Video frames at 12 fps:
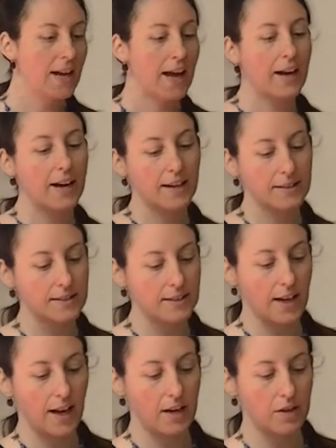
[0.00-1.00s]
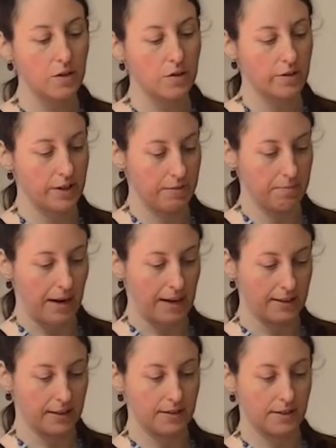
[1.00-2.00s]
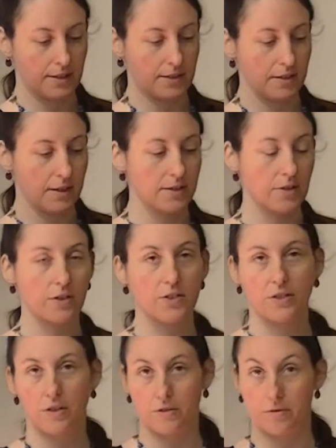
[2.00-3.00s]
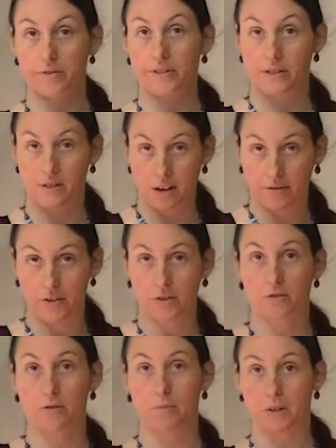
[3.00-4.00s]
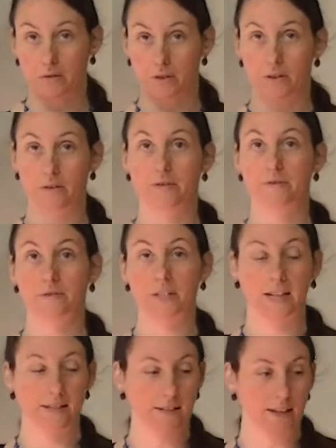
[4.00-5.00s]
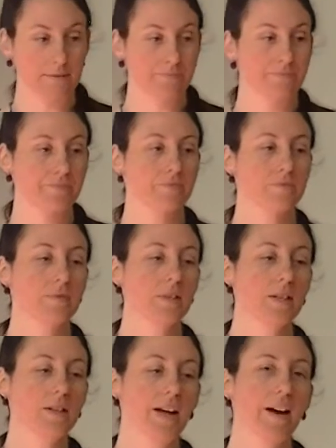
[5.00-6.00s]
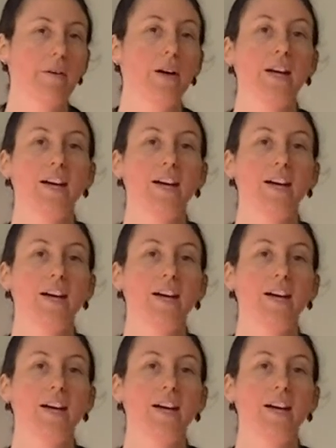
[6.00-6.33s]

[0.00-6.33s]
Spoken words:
And endocrine balance is also discovered through mineral testing. Now,